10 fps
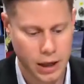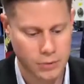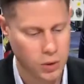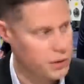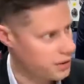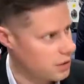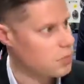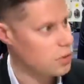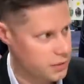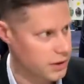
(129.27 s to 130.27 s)
using some
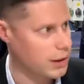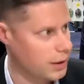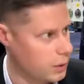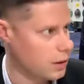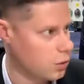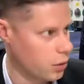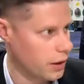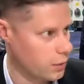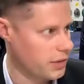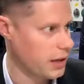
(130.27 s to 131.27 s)
sort of a liquid
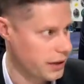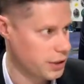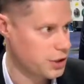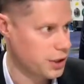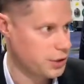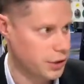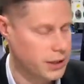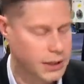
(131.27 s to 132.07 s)
cooling with a heat exchanger.